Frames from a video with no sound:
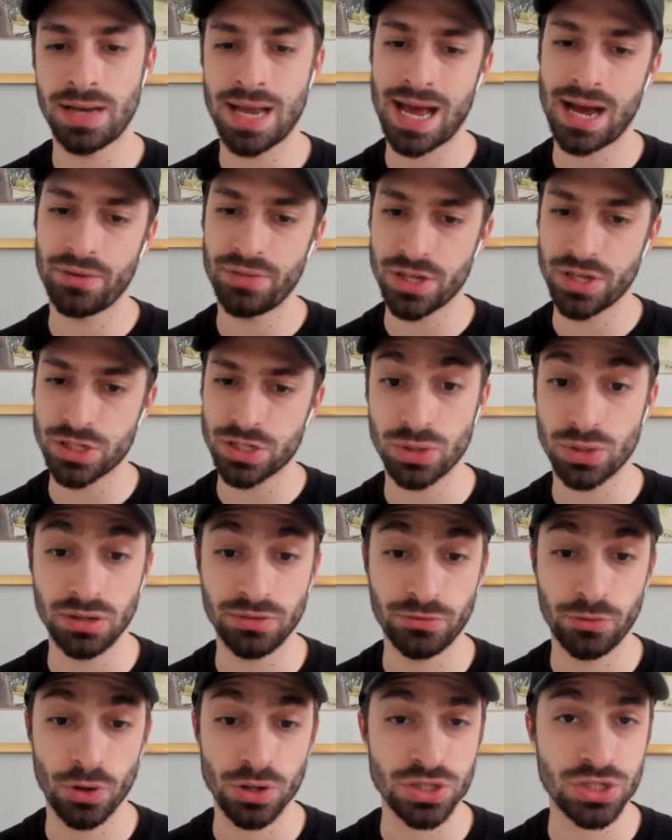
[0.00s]
Now, this
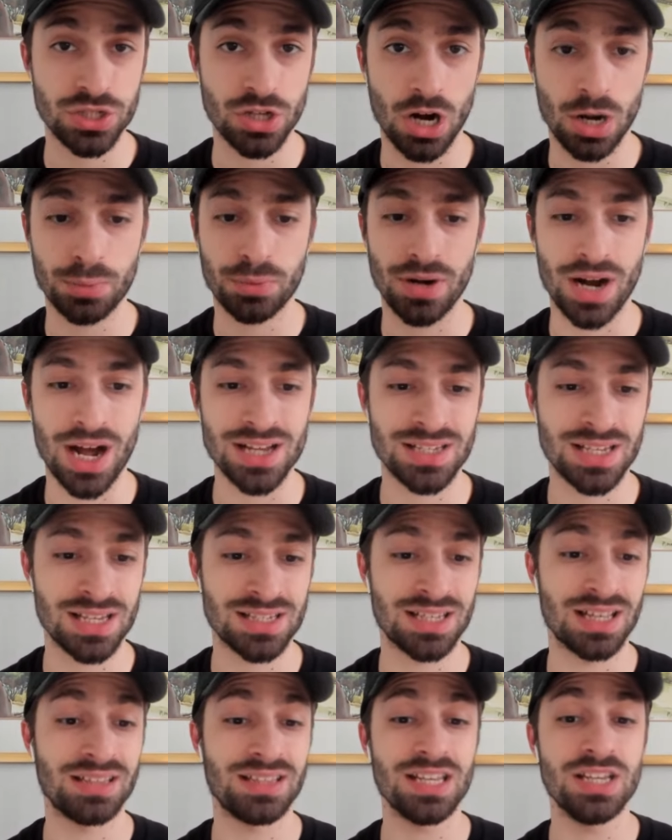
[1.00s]
reinforces our
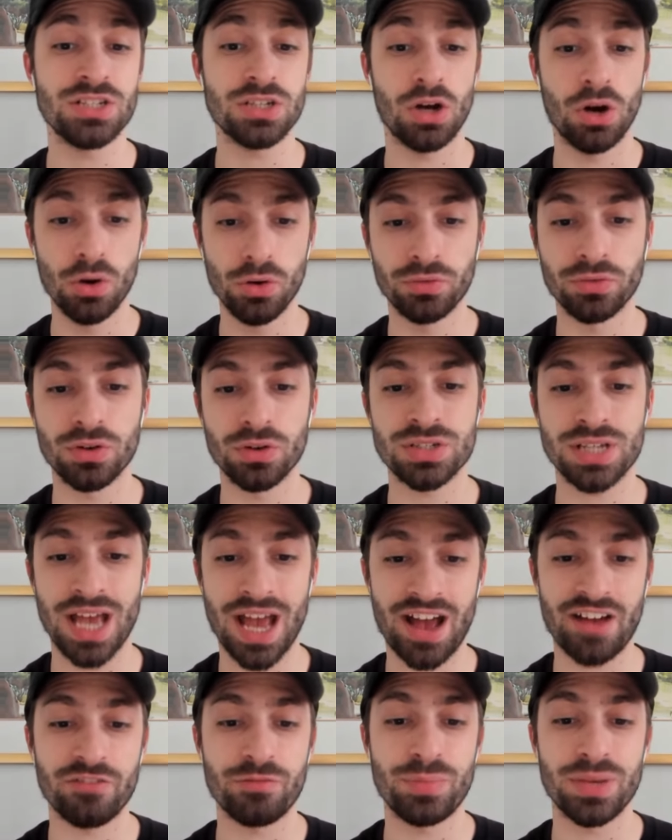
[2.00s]
process that these overs
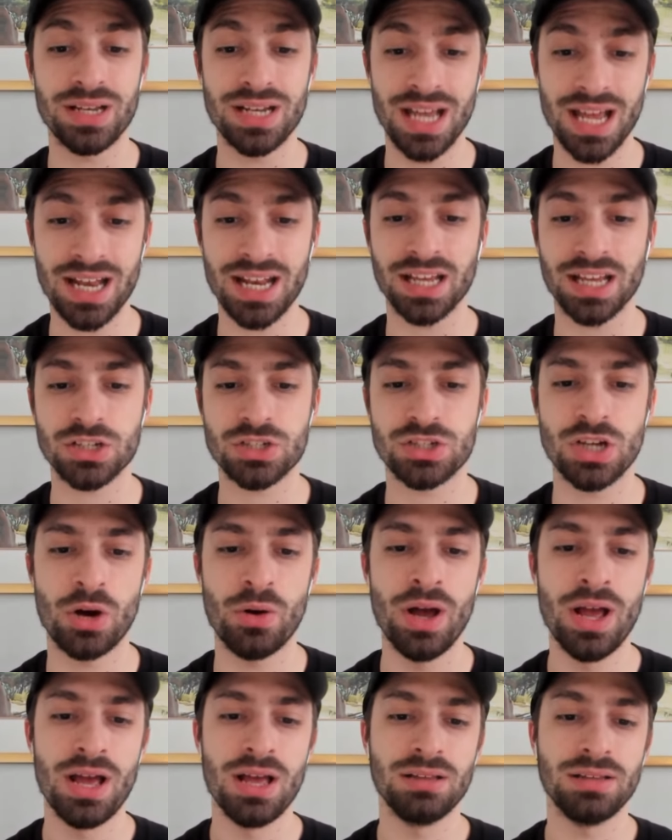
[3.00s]
have been hitting.
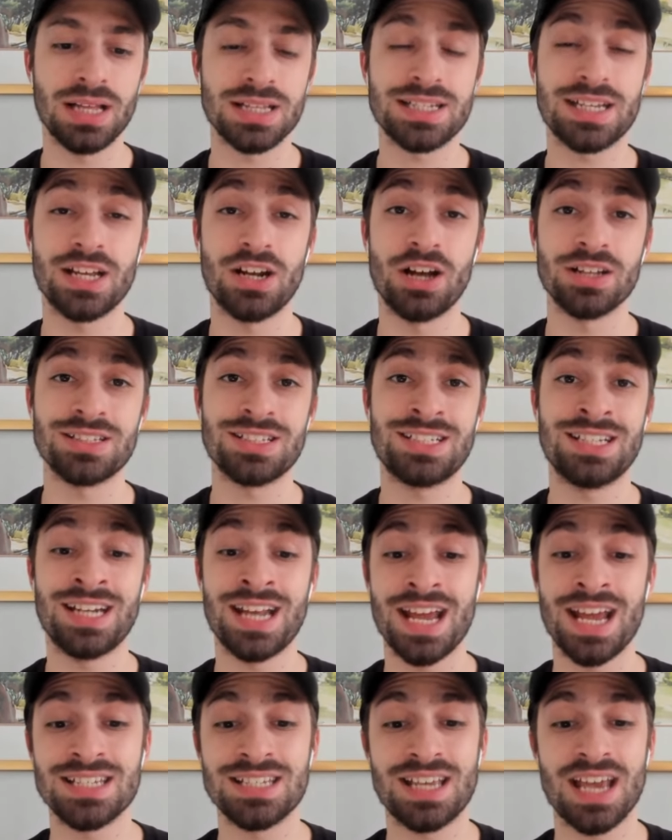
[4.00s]
So let's get on to
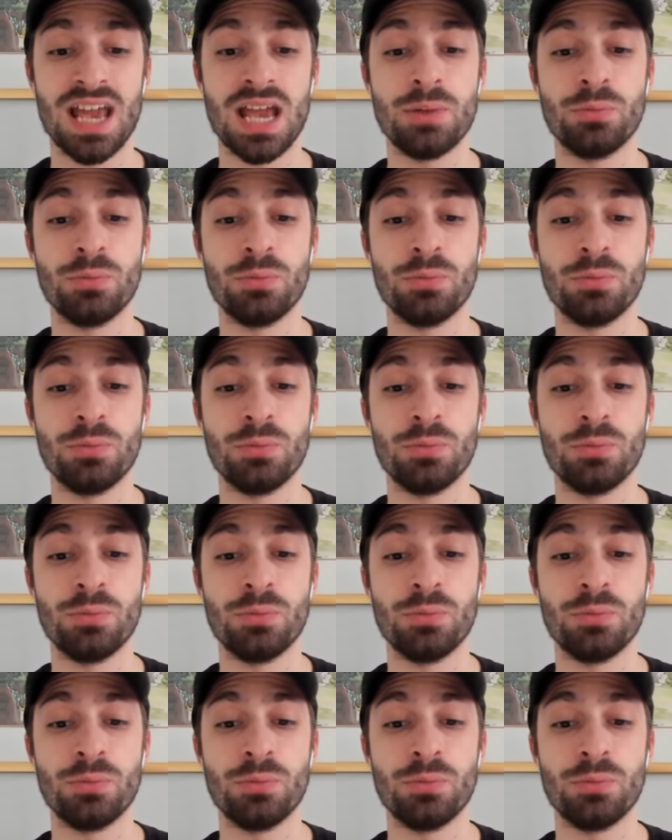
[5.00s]
today's